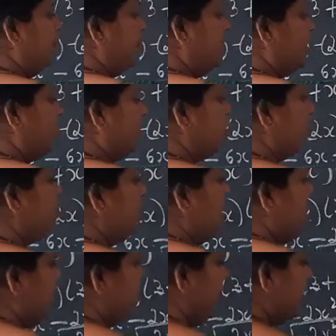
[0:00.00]
pq.
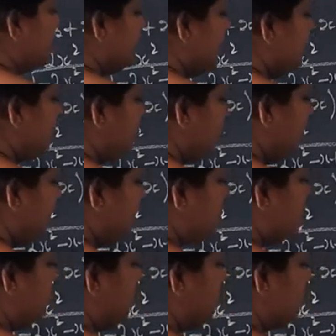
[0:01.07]
Plus into
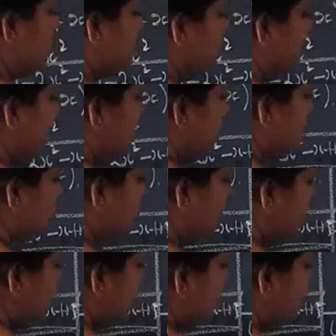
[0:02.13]
plus. P
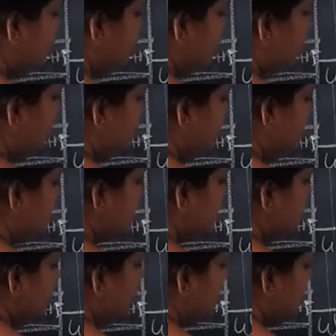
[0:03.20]
square into q is
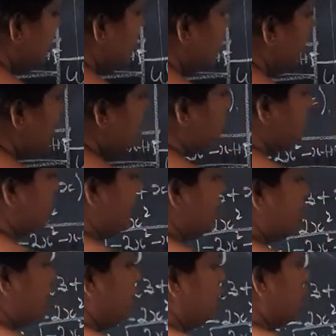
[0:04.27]
simply p square
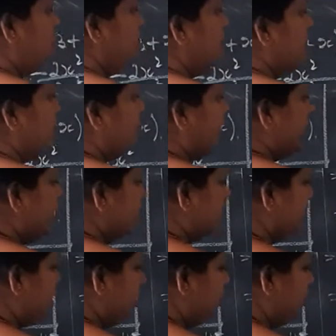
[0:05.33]
q. Minus
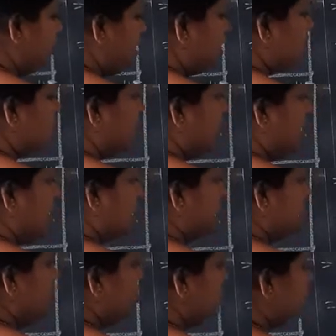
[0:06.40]
into plus minus.
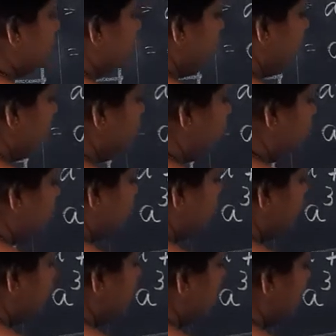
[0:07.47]
Q square into
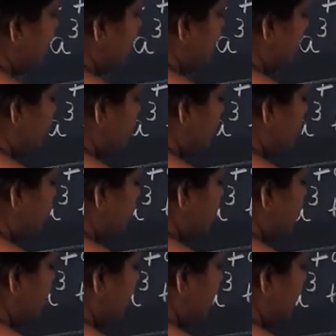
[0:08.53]
2p,
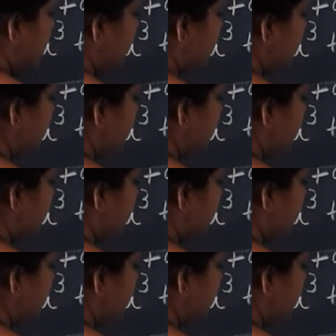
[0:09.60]
2p